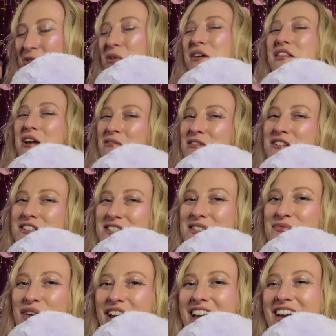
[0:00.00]
or they were
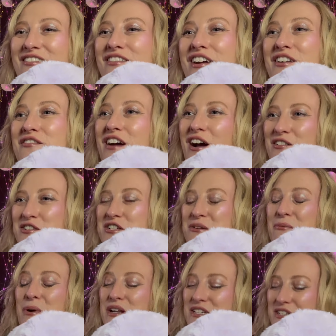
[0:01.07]
just making fun of how she
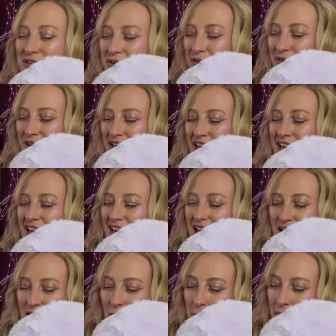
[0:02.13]
would do
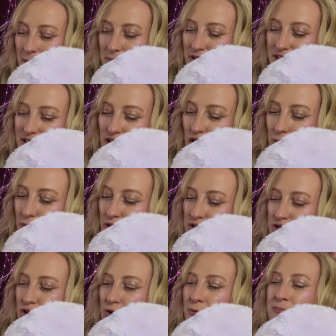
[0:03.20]
a Maybelline
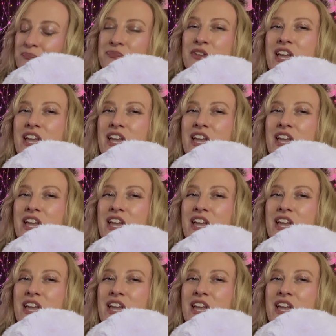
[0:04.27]
commercial,